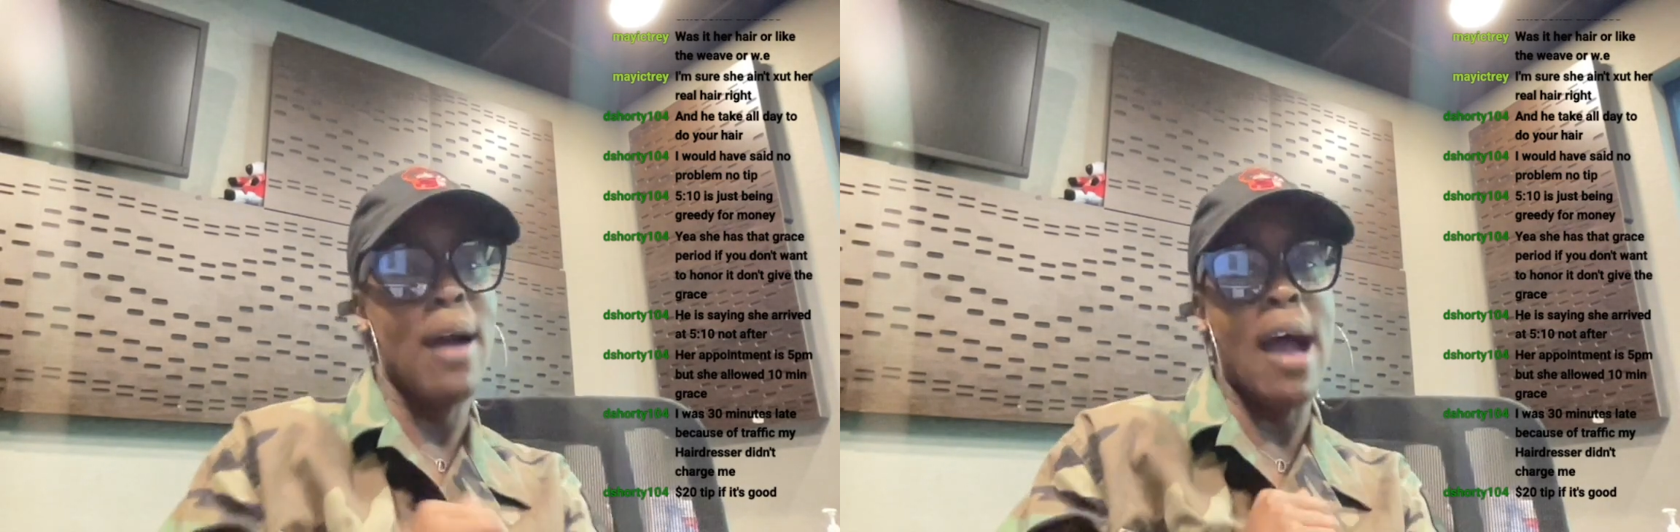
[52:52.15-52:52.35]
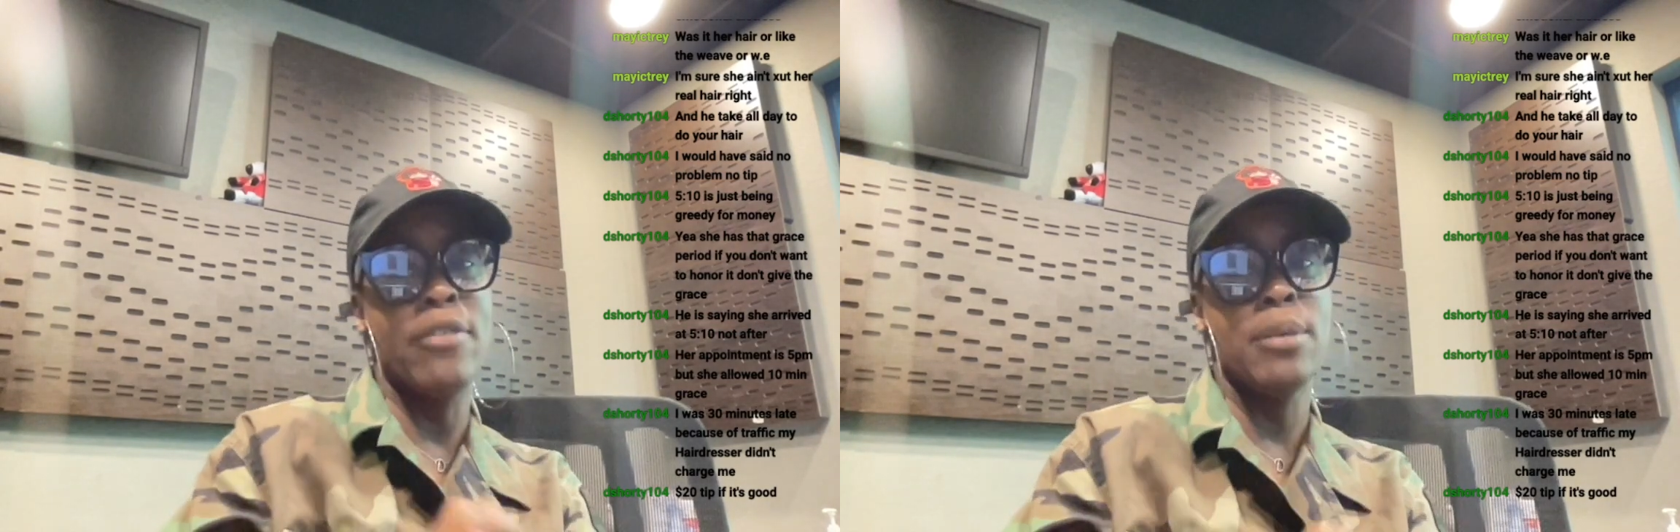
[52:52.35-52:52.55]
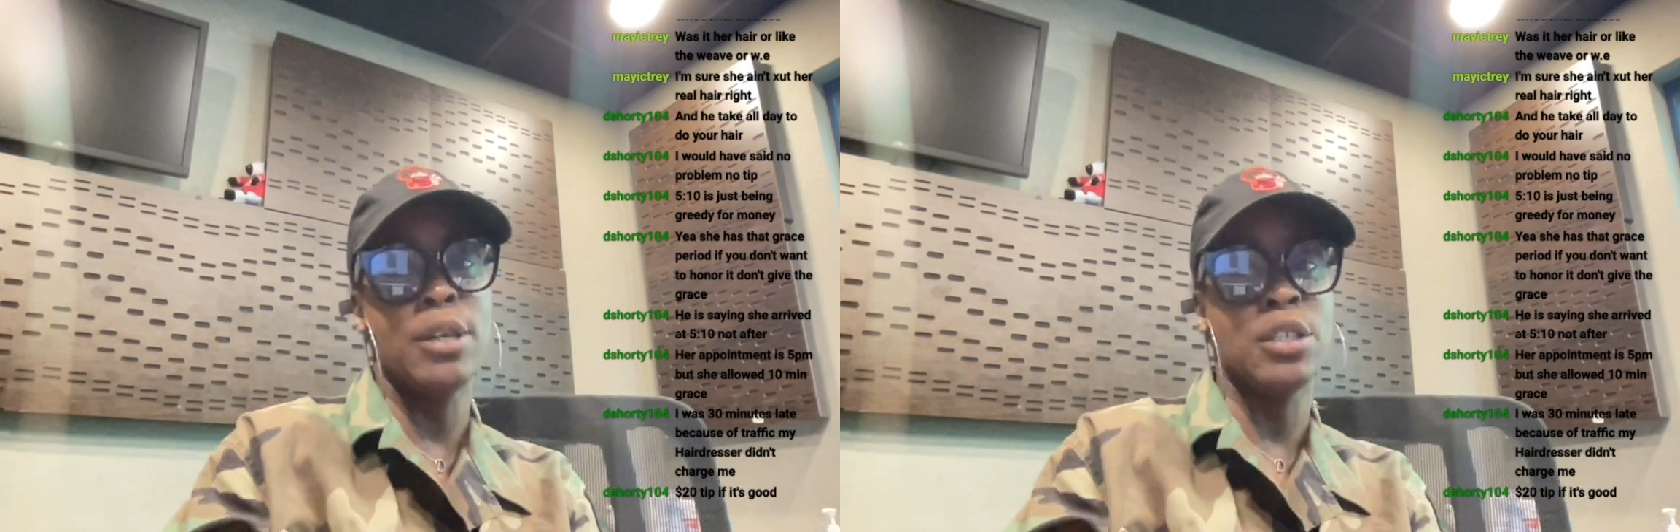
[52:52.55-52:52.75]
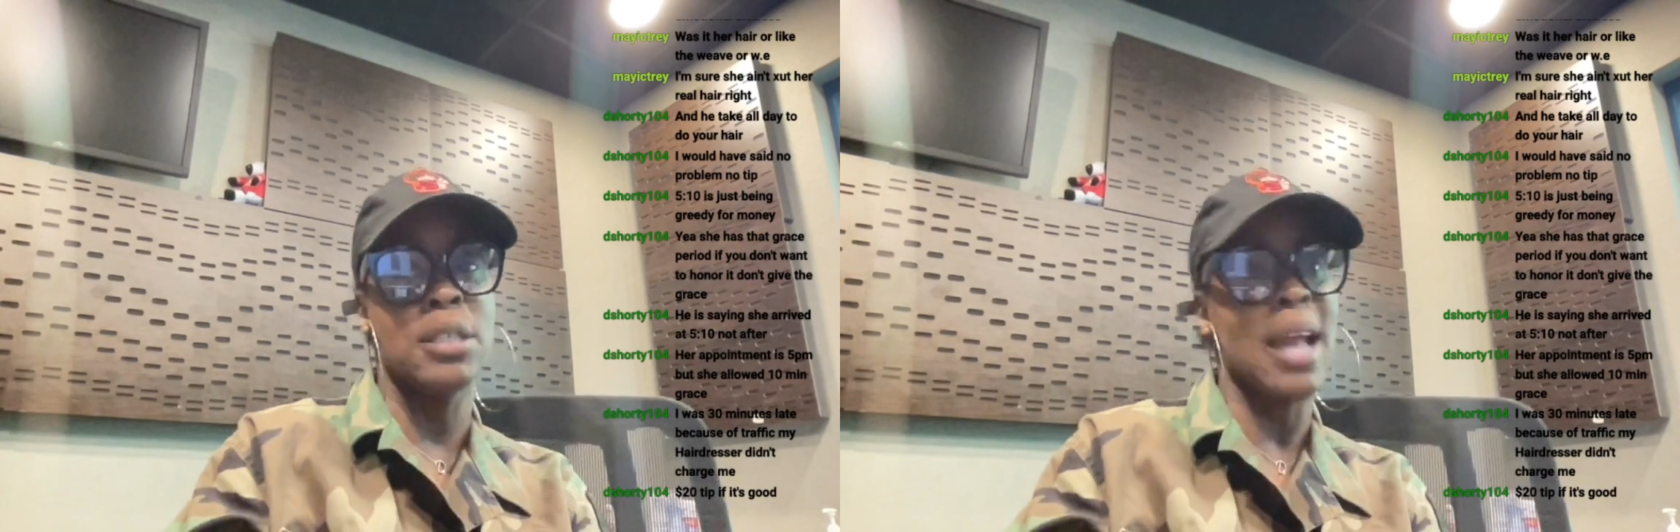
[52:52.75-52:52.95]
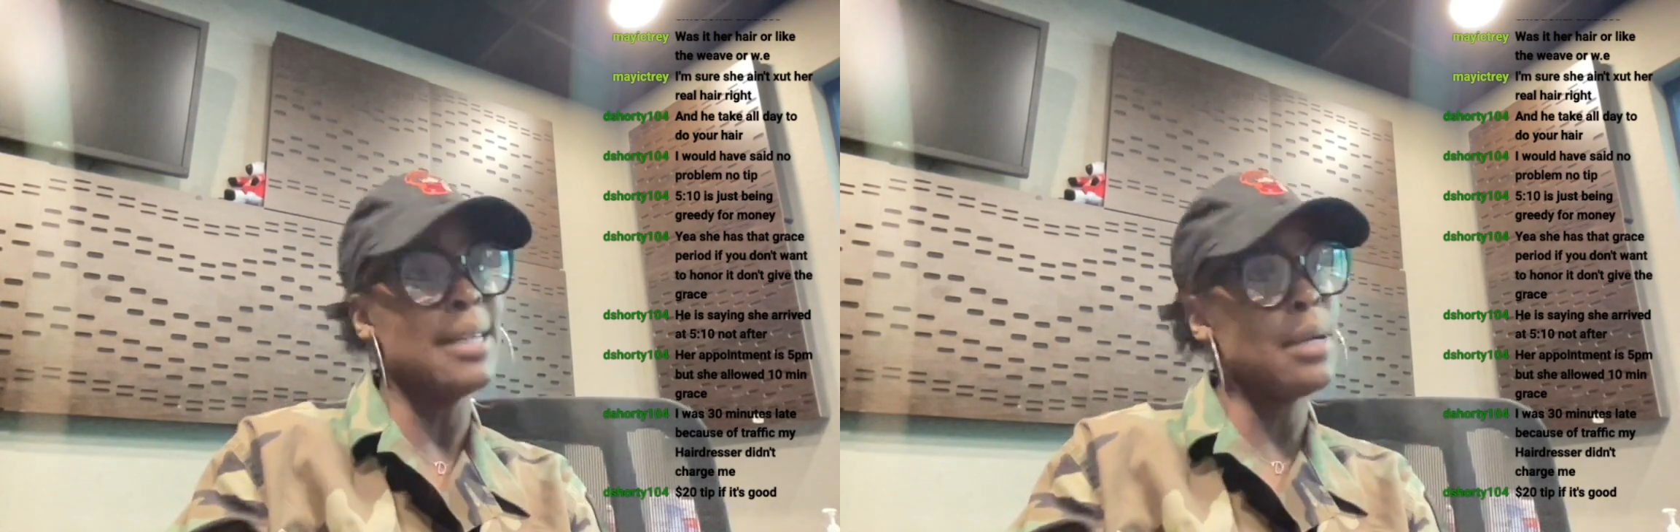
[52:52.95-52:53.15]
I have an
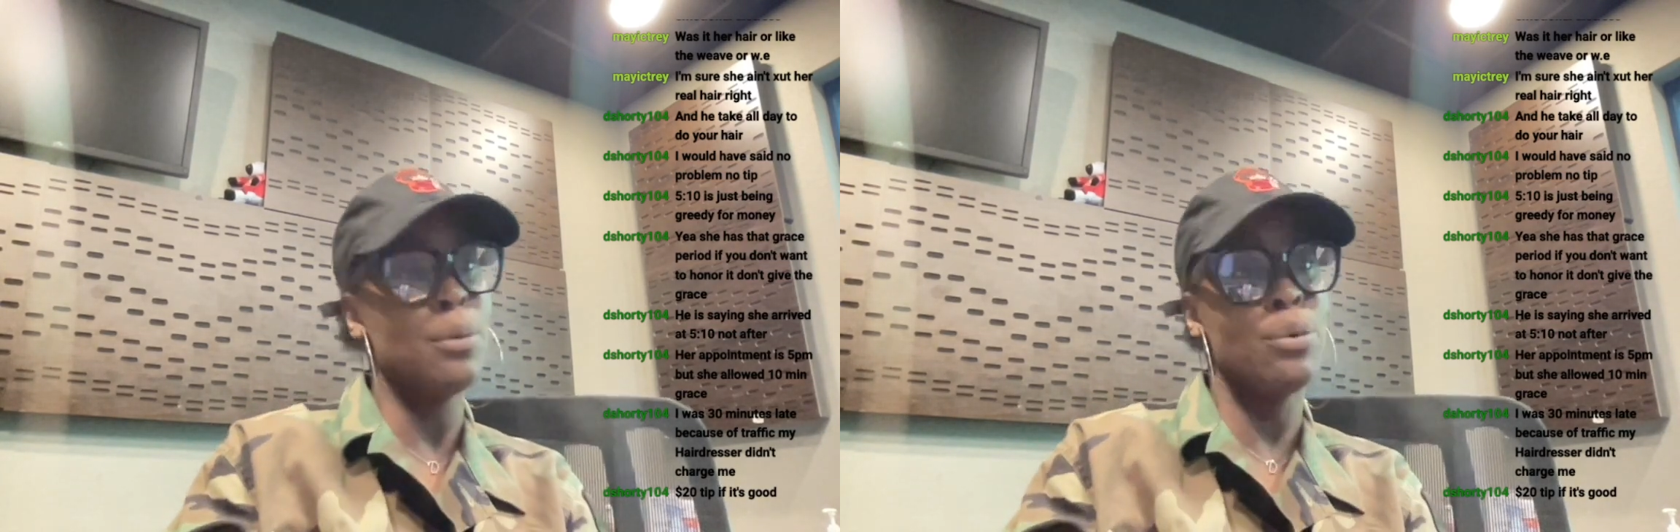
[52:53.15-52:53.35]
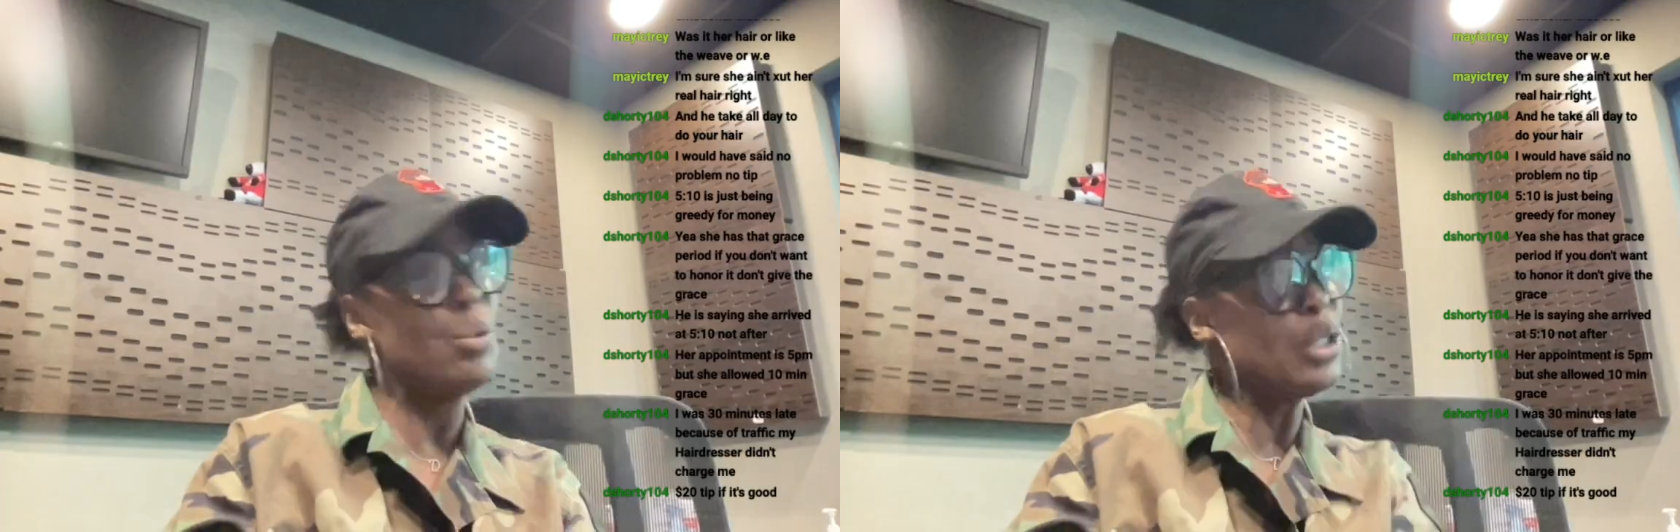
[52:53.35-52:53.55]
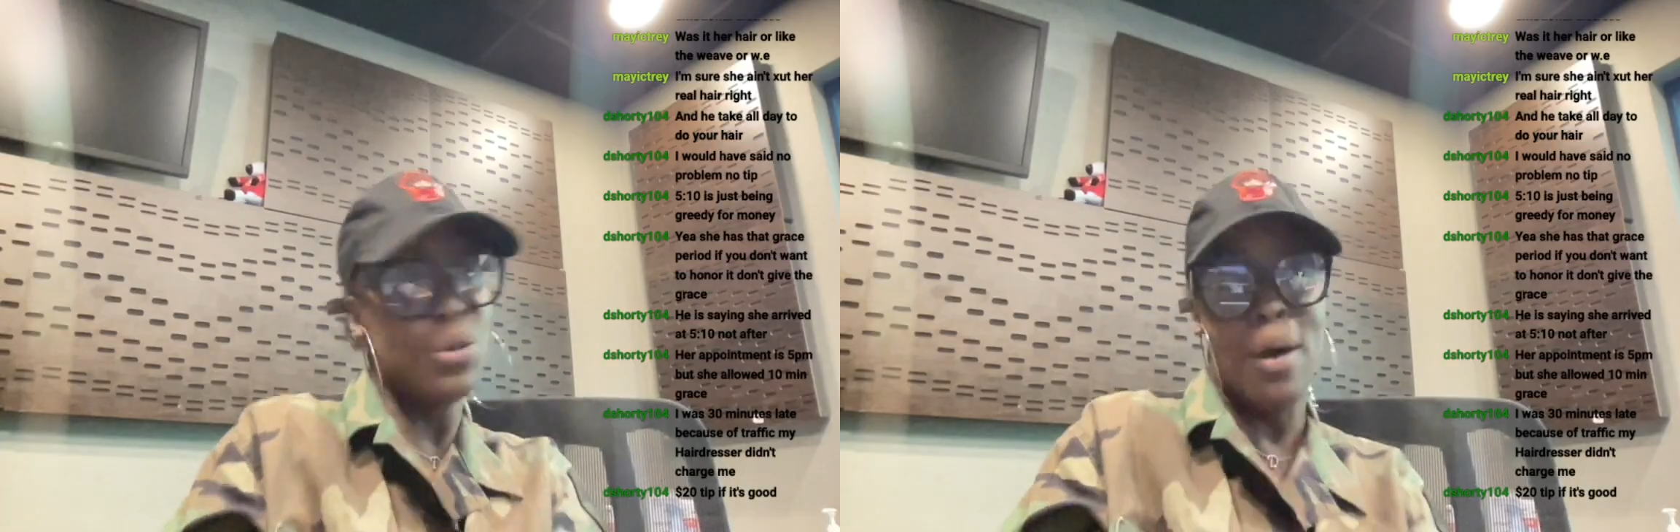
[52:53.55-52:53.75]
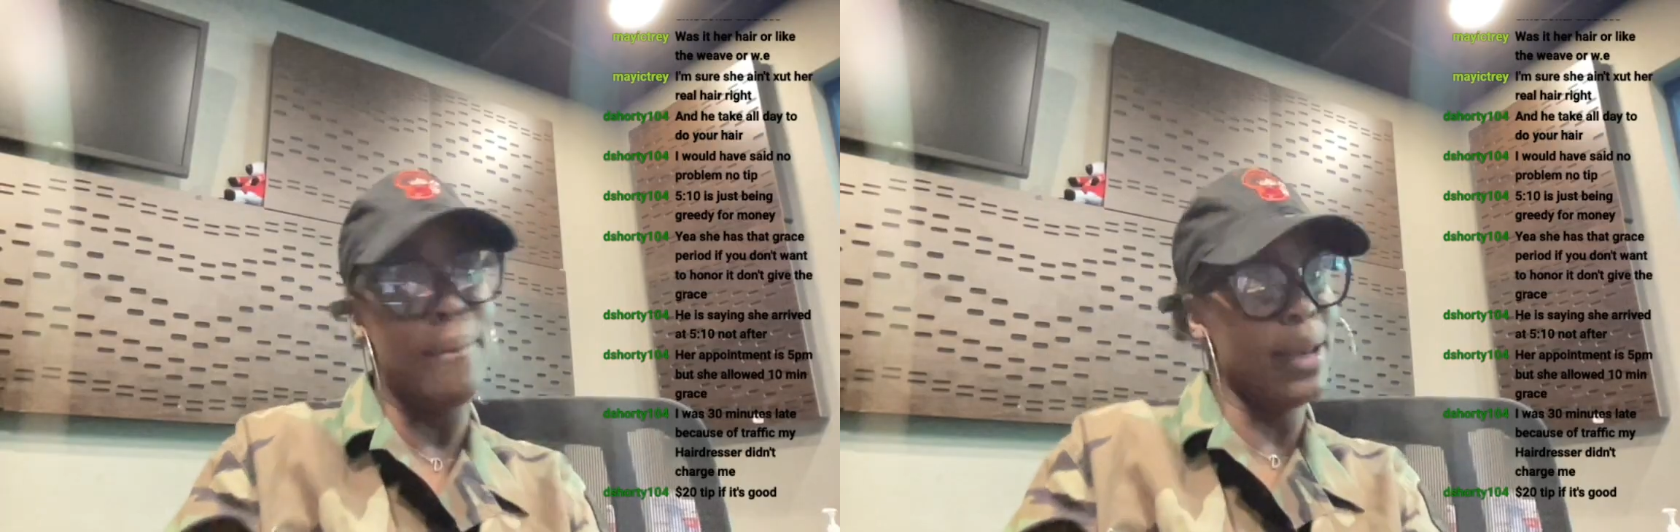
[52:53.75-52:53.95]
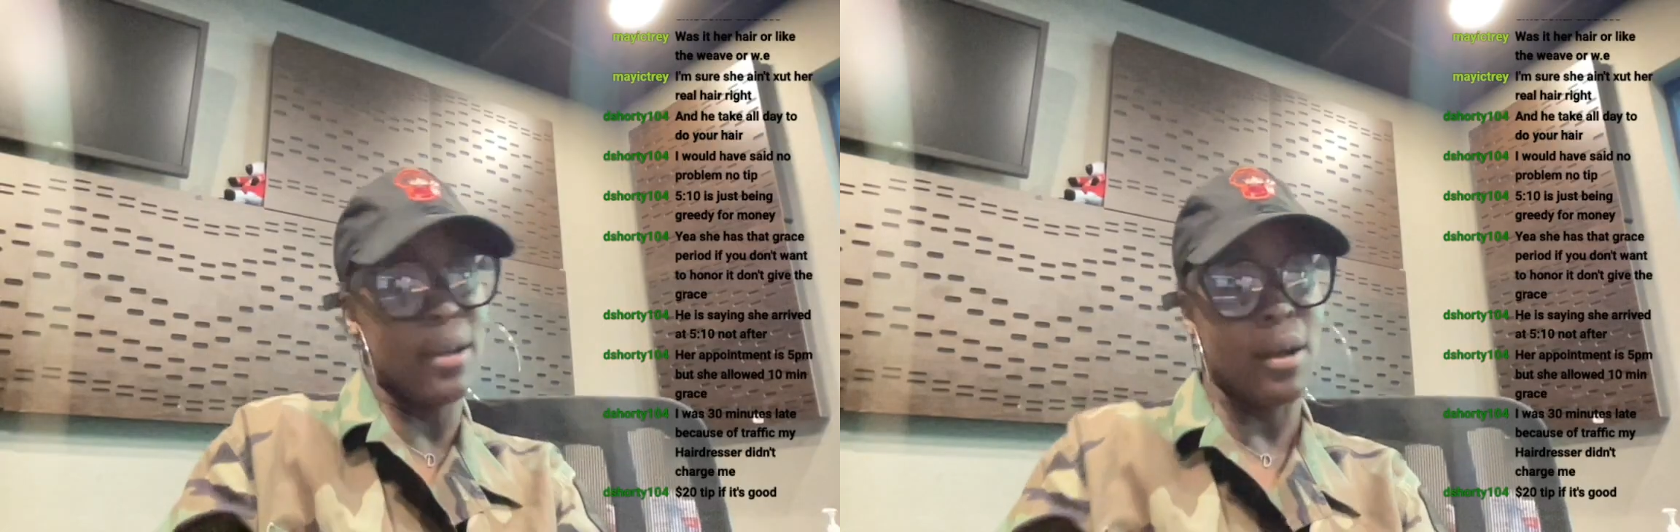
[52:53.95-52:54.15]
emergency. I said, well, what you
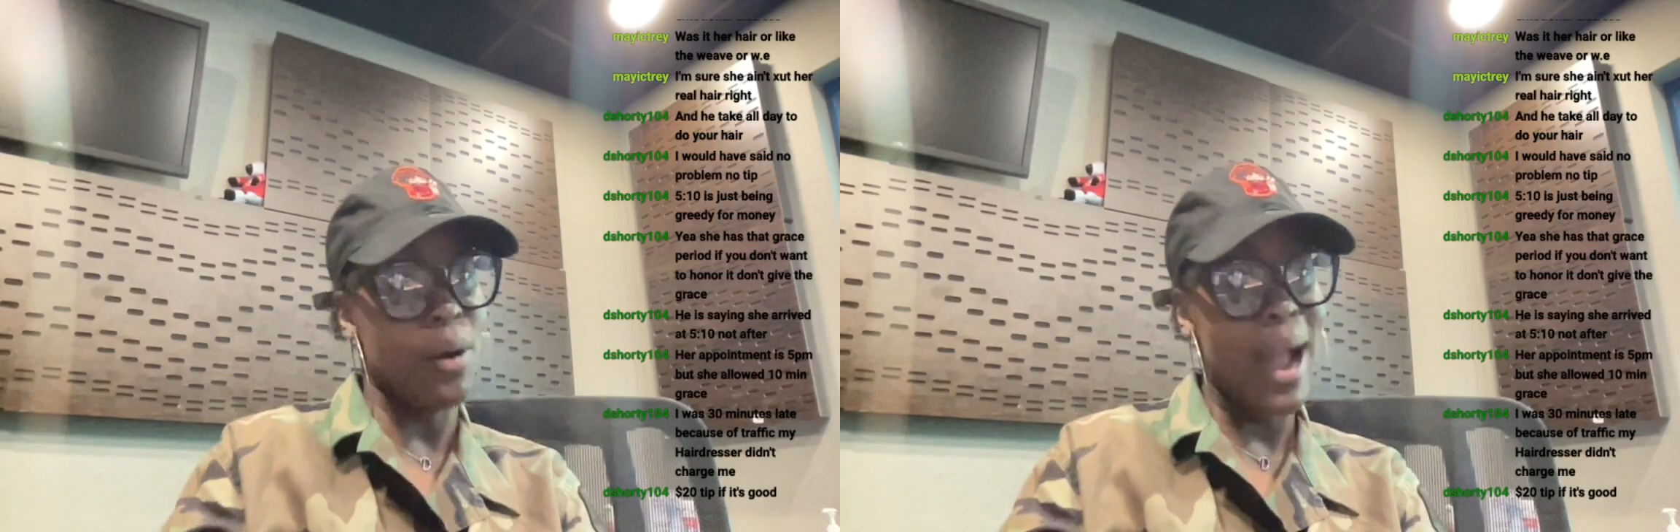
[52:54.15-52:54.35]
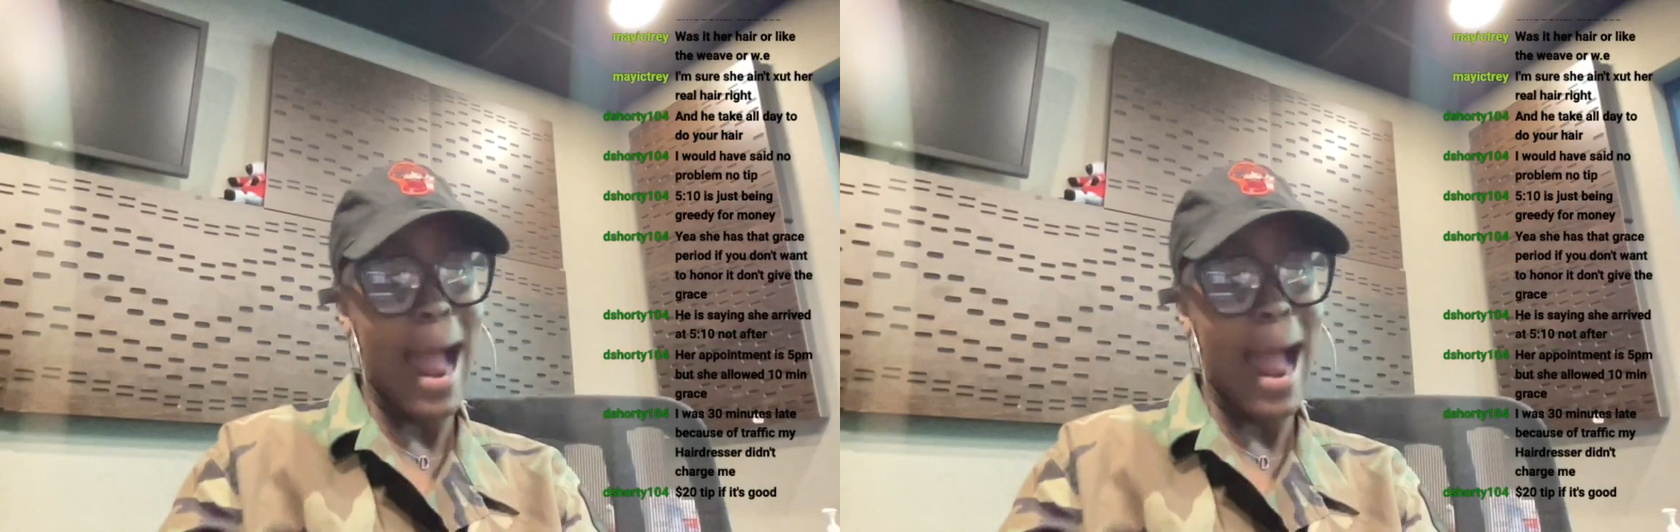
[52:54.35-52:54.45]
want me to do?